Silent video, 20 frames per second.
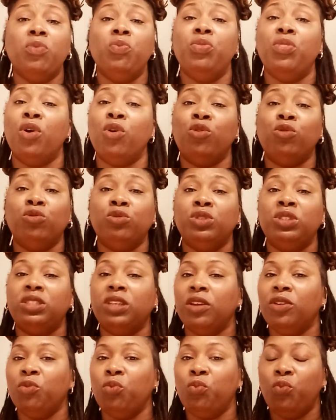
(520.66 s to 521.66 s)

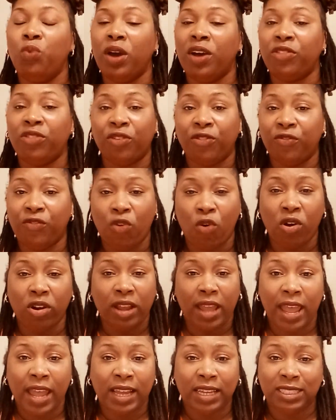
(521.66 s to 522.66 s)
Those weather
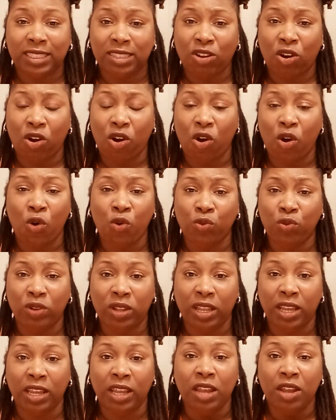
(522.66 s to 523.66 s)
forecasts are
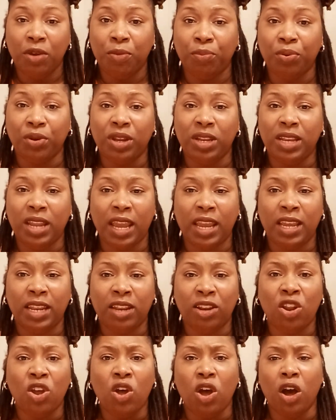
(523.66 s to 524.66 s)
only
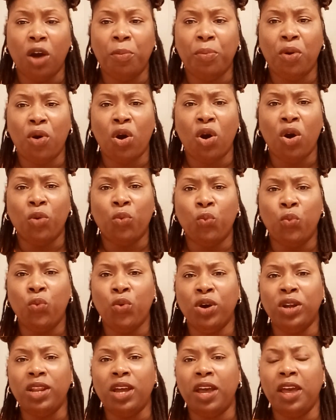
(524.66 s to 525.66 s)
predated upon
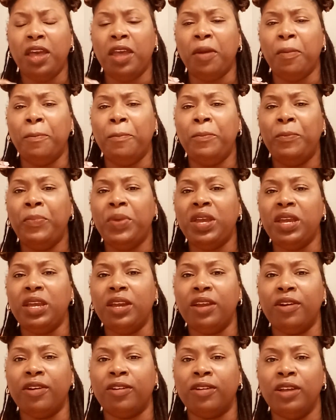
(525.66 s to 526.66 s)
what
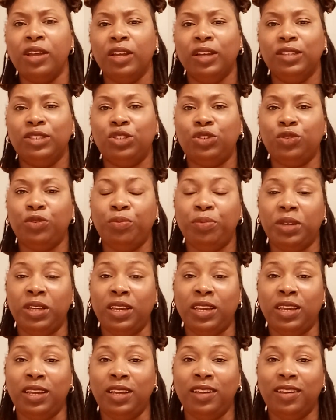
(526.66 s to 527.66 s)
appear to
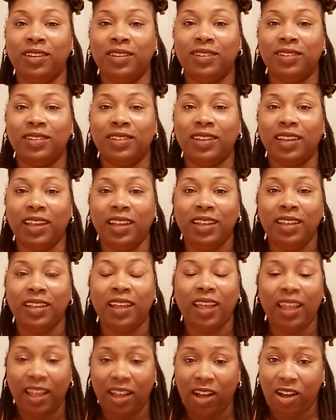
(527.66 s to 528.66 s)
be
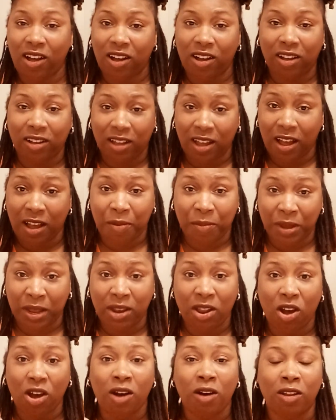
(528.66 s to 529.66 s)
coming
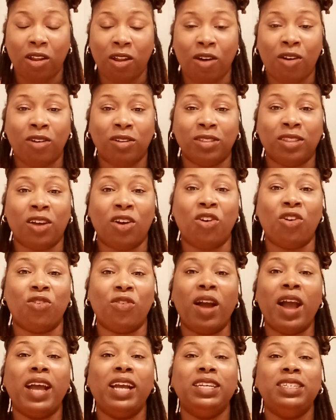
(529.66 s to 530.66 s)
along the
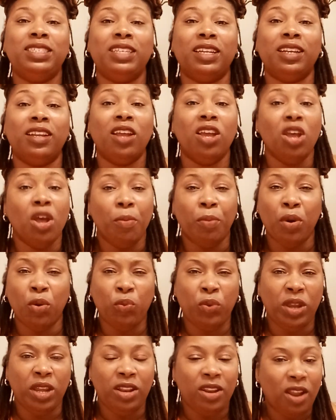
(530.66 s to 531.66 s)
horizon. But
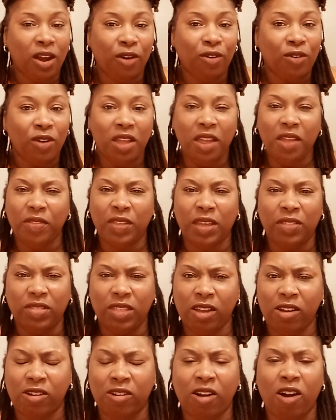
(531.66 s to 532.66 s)
we know that
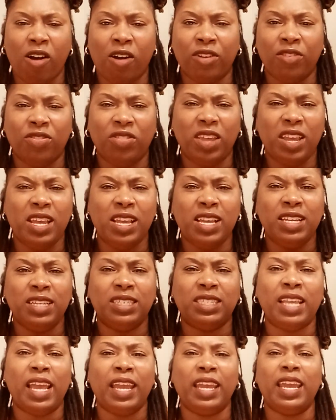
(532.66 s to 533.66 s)
there are
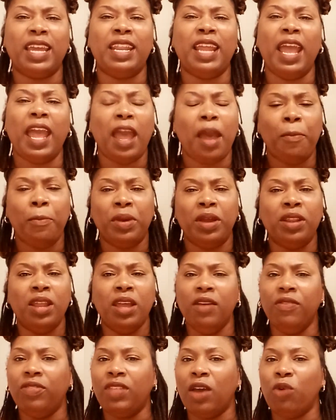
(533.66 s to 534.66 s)
things that can happen
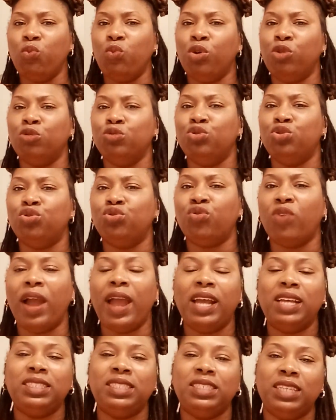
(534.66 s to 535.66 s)
that will
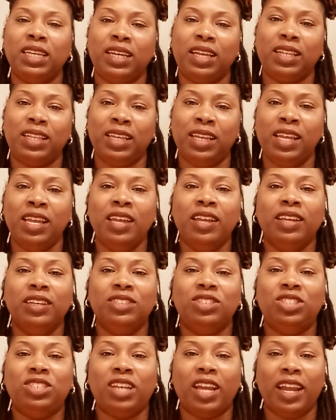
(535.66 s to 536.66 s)
drastically
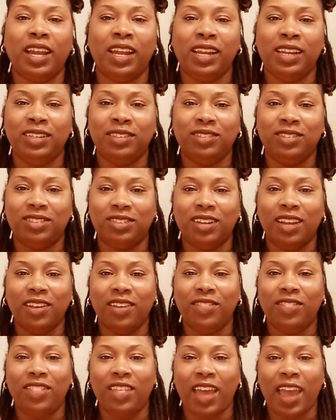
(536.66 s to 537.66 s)
change
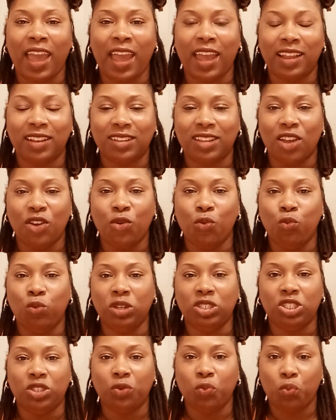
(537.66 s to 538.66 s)
that
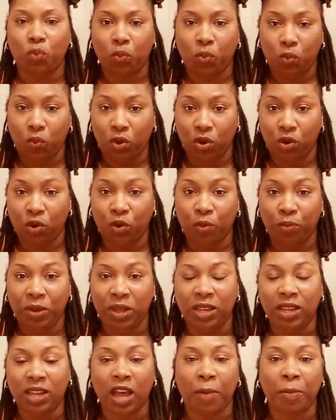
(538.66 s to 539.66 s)
which will be
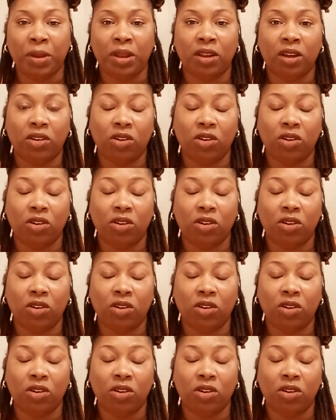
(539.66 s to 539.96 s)
coming